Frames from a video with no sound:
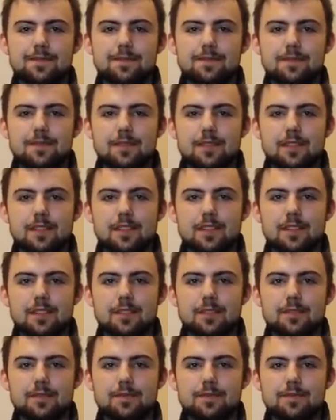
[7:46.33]

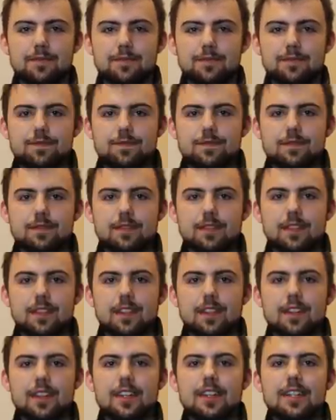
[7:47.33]

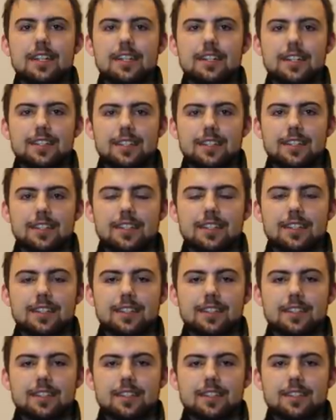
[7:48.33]

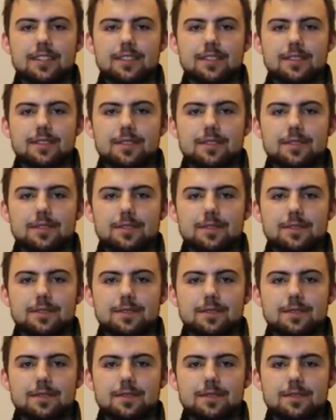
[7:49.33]

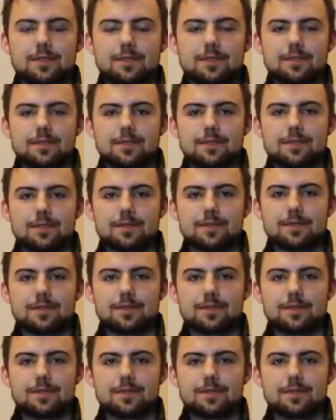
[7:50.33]
This person isn't speaking.